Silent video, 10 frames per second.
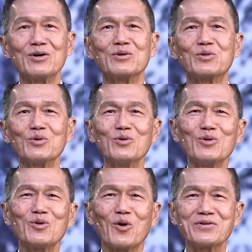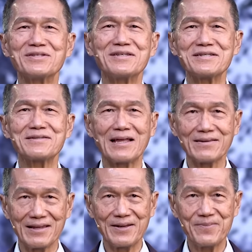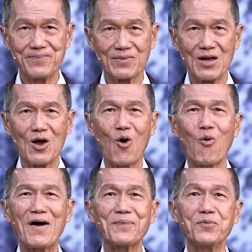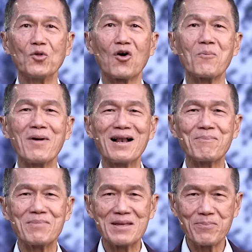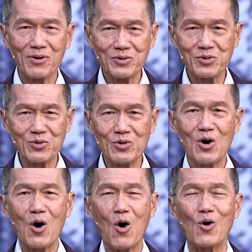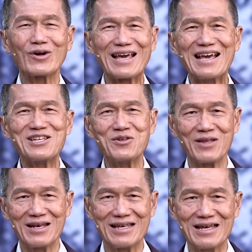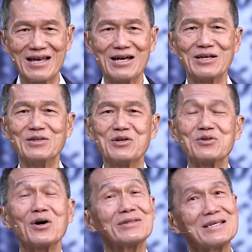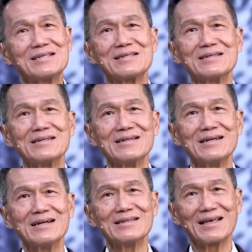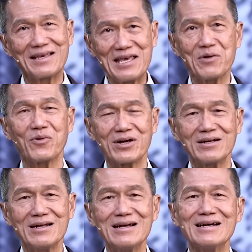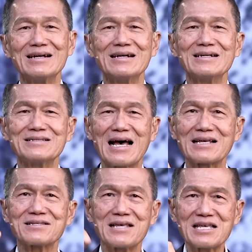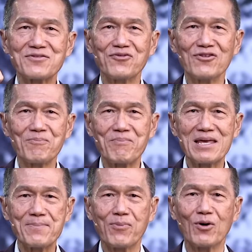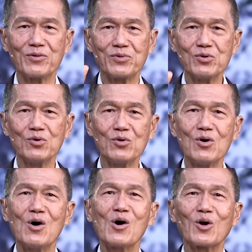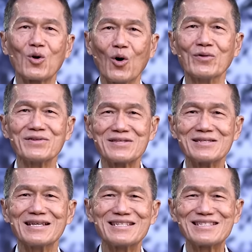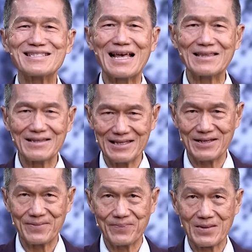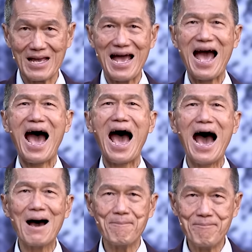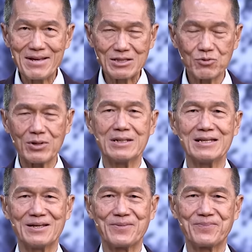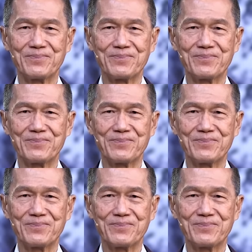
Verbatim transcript: do consistently what normal people do occasionally." Do you notice the key word? Successful people do consistently, habitually,